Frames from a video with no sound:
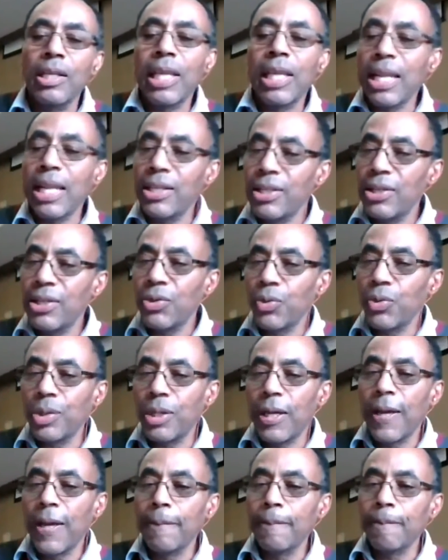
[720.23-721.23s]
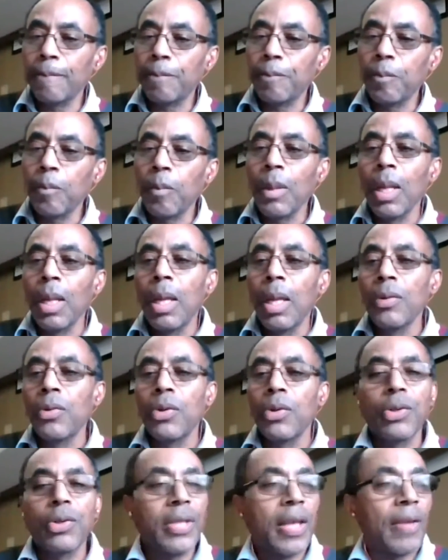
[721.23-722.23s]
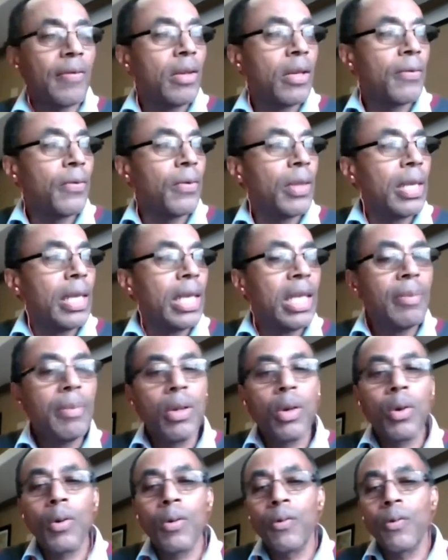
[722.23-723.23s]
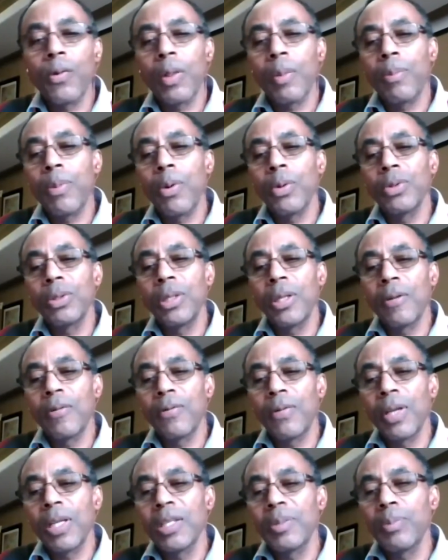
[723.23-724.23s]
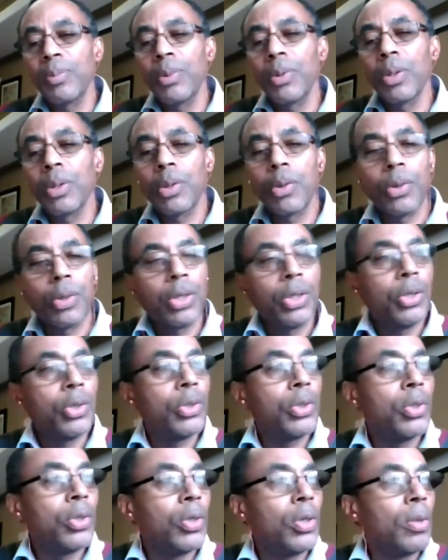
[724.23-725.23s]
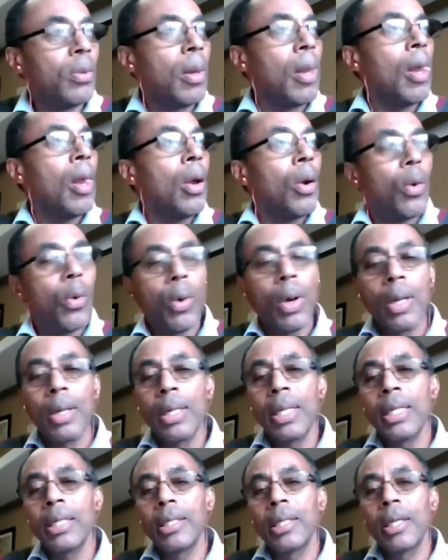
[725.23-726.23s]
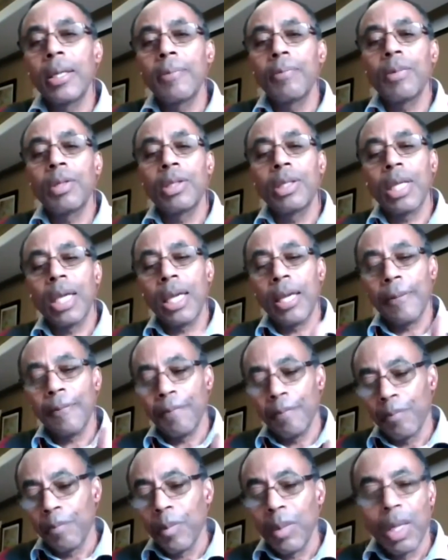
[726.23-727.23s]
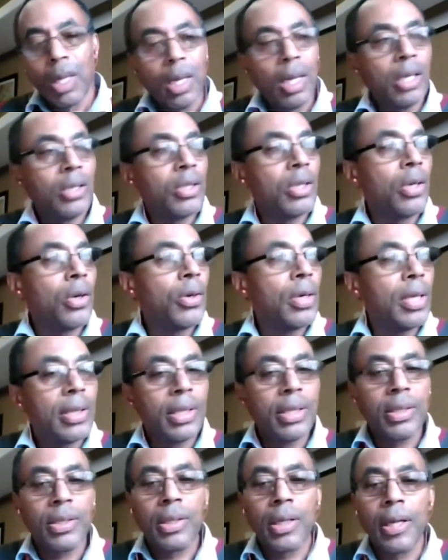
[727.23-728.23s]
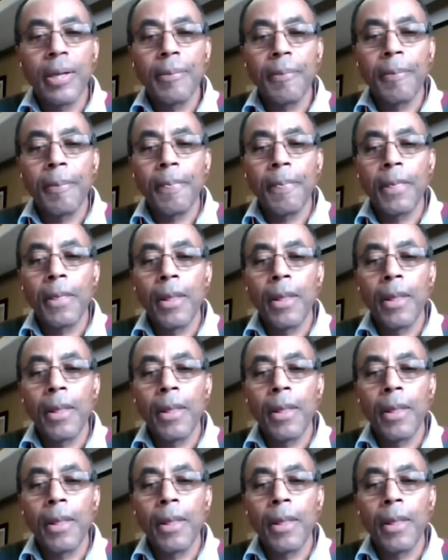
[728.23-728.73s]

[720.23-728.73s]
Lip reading: is at Central Time. So you just have to look for the email or for the posting on Facebook or YouTube or on LinkedIn to say lunch and learn at this time.